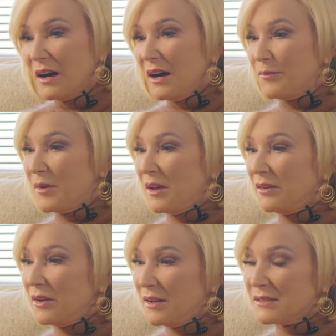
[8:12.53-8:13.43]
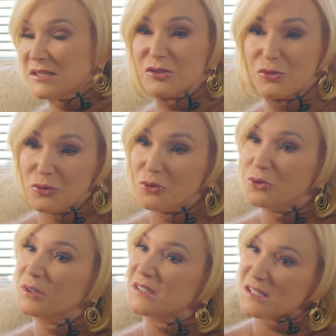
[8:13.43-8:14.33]
Um, in, in
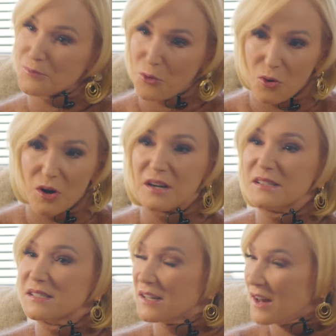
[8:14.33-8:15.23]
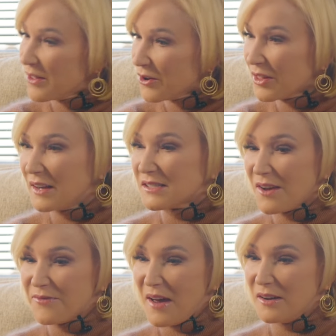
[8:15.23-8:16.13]
school and sports and other things, I
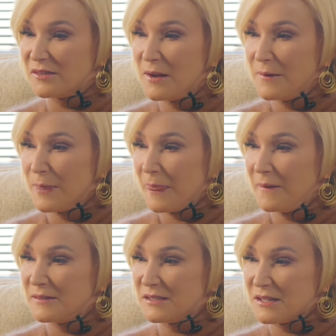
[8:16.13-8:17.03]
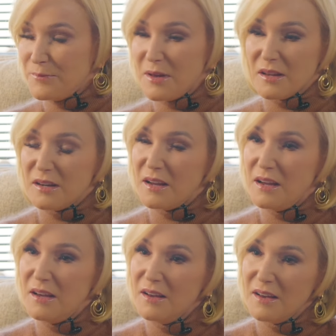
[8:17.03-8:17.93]
found
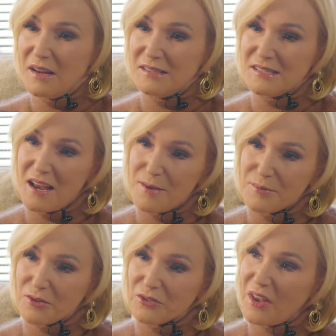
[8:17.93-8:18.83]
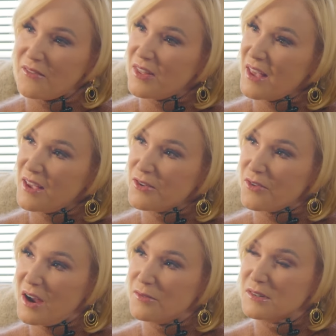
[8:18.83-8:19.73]
stability. I'd say up till seventh, eighth
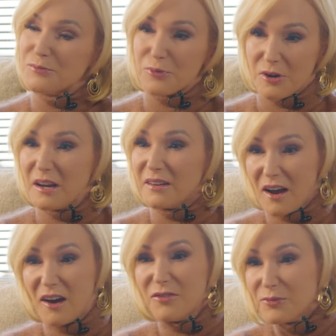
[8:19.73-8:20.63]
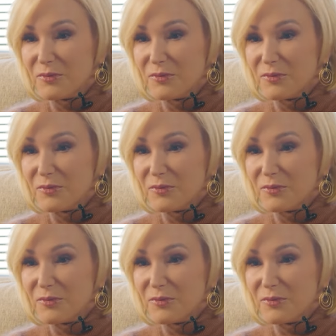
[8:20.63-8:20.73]
grade was pretty tough.